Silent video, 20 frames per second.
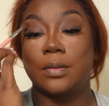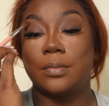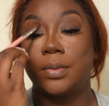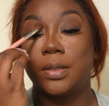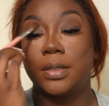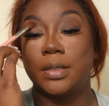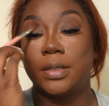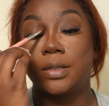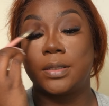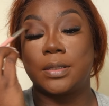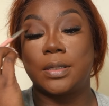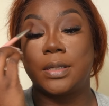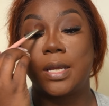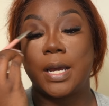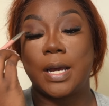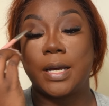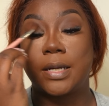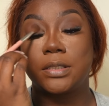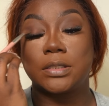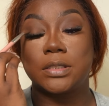But look, the
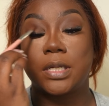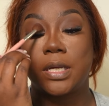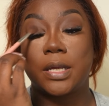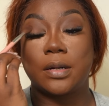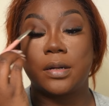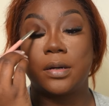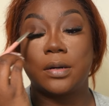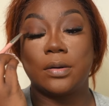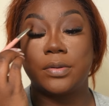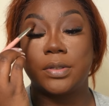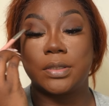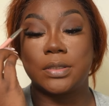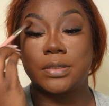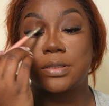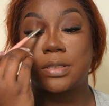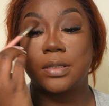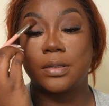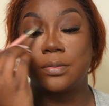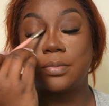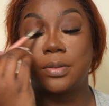eyeshadow is
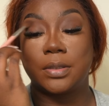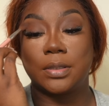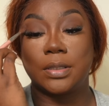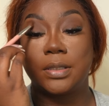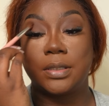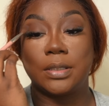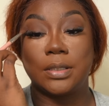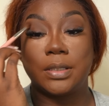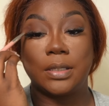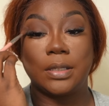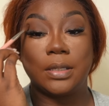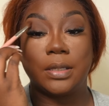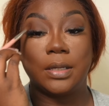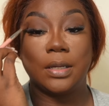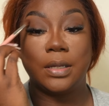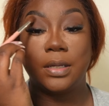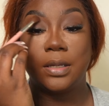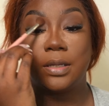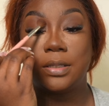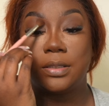completely
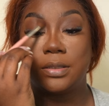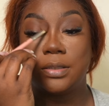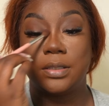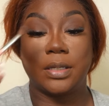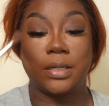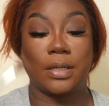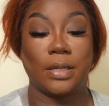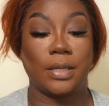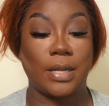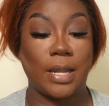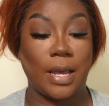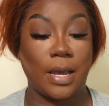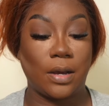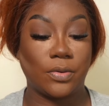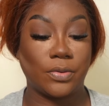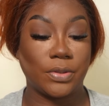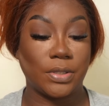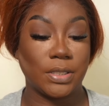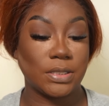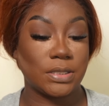done.
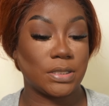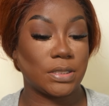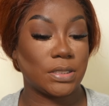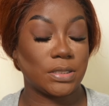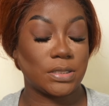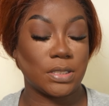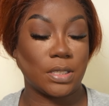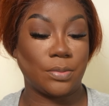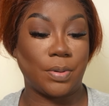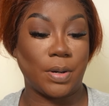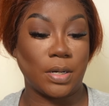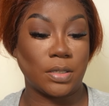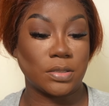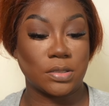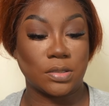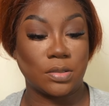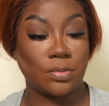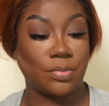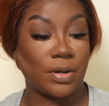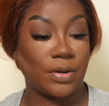Now, this is a
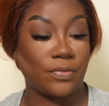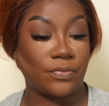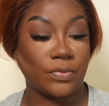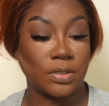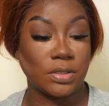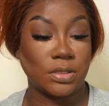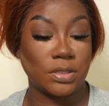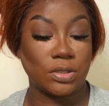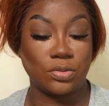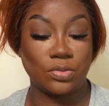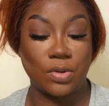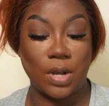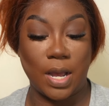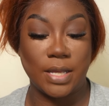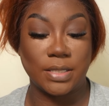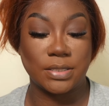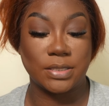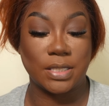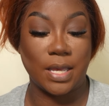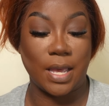personal preference. You
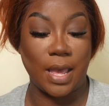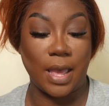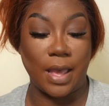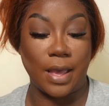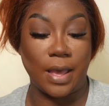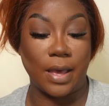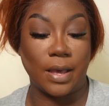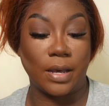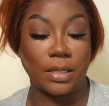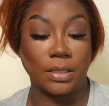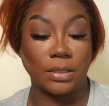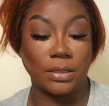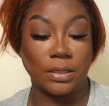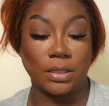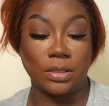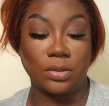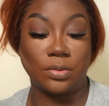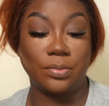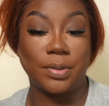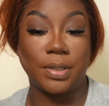guys can add a
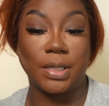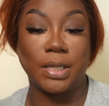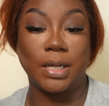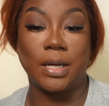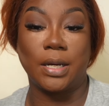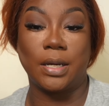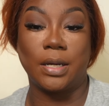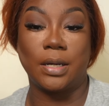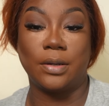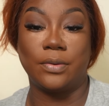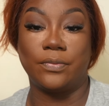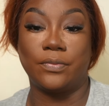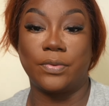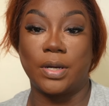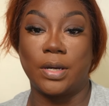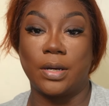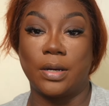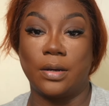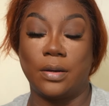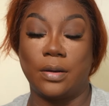little bit of,
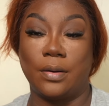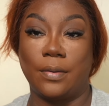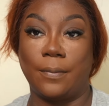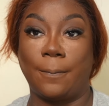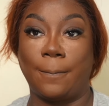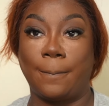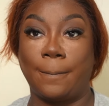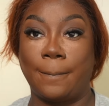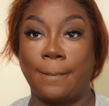um,